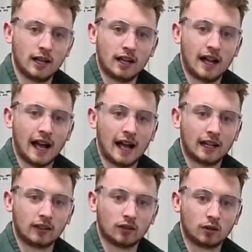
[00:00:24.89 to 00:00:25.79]

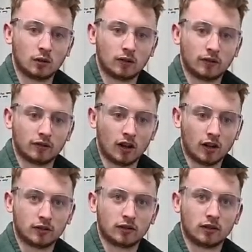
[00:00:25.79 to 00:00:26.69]
and all of the
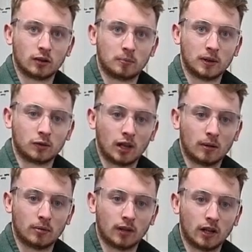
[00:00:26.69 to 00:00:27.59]
rust that's built
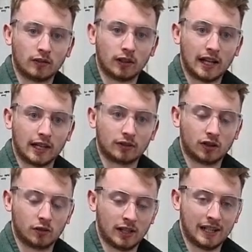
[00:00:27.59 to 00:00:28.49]
up over the last
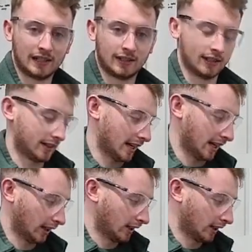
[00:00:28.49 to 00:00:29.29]
few years in the tank.